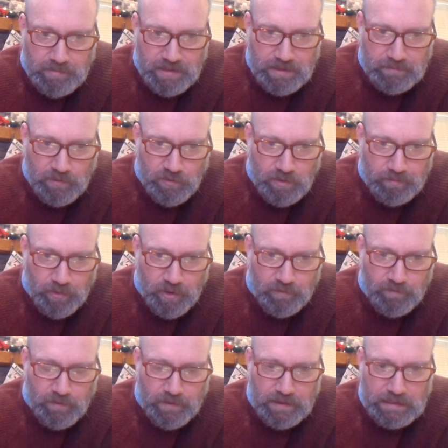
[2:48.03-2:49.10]
the most important
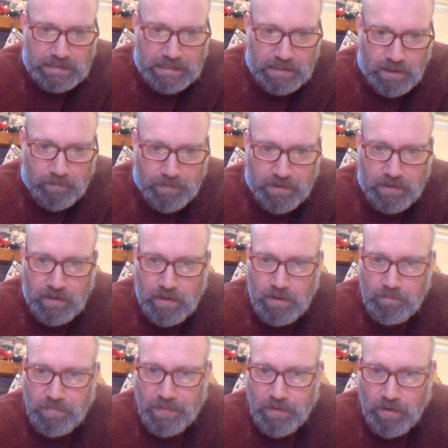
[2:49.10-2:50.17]
for the lead up,
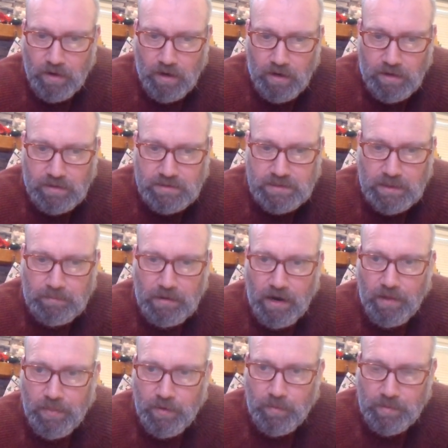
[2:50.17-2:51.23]
but there are some
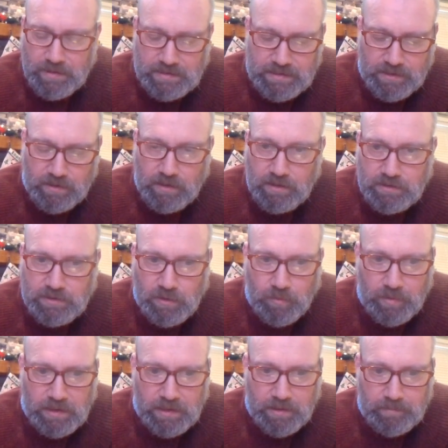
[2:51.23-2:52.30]
other ones that are also
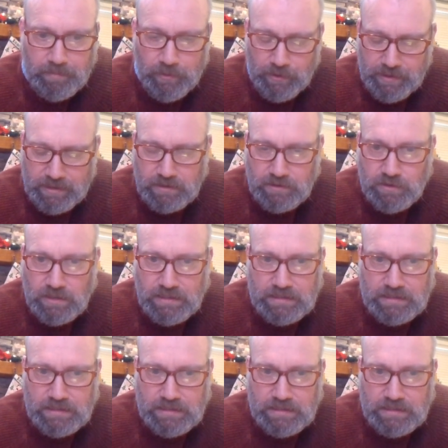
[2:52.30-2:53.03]
really important. So let's